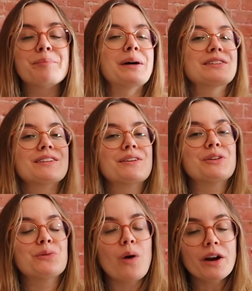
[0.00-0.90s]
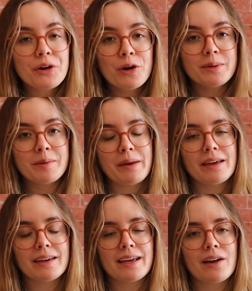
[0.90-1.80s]
but you want to open a
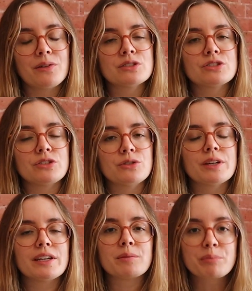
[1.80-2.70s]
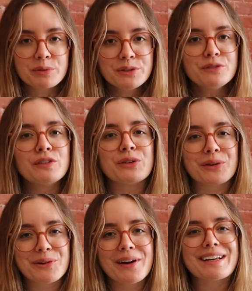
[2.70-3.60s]
bank account so you can improve
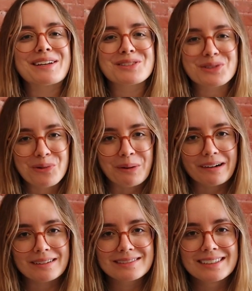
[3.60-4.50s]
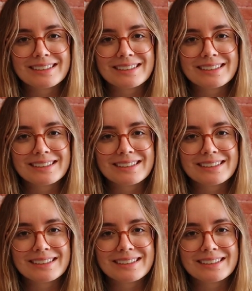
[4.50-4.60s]
your credit score.